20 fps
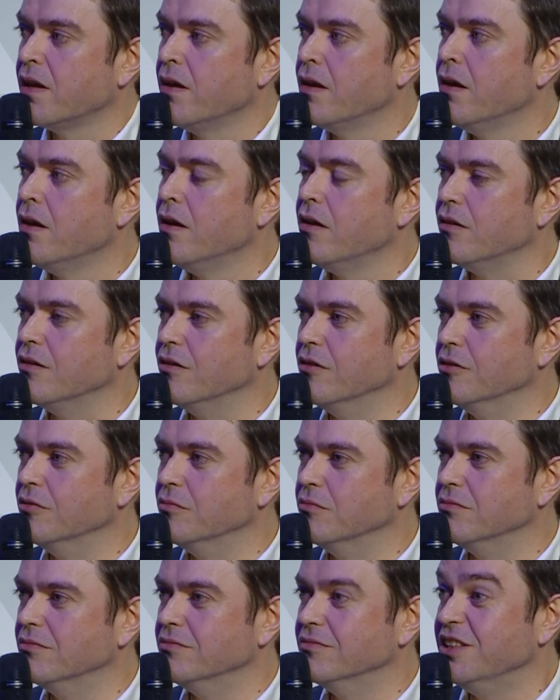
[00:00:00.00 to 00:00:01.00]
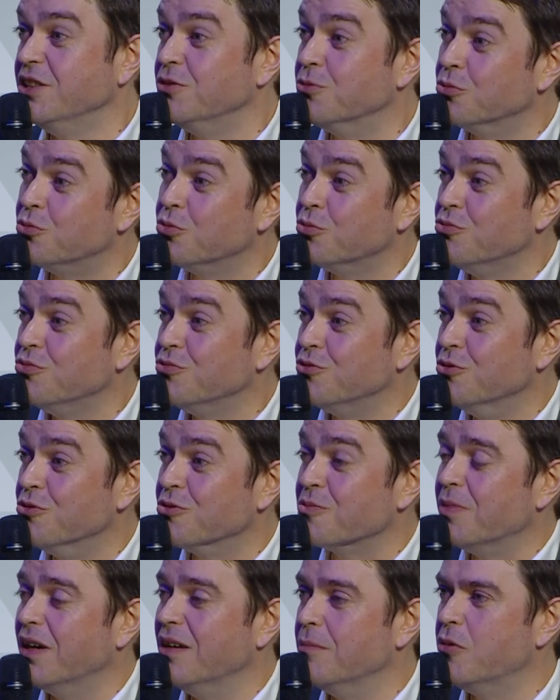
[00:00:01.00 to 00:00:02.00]
with respect to India, and they'll be able to gain
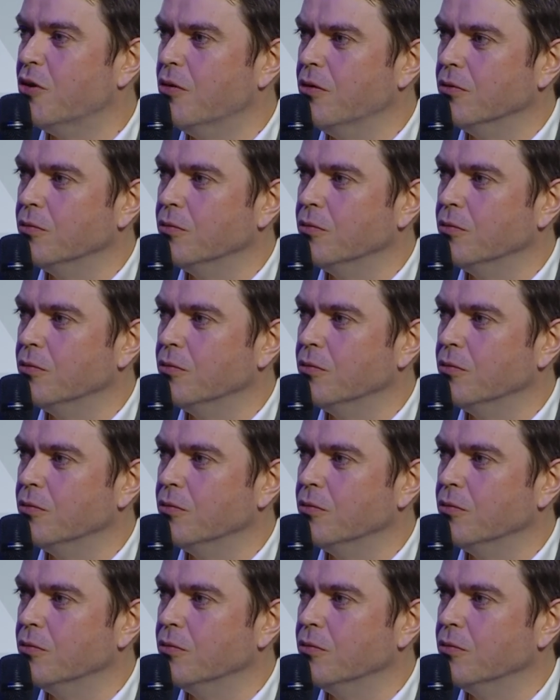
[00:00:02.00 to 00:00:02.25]
market share.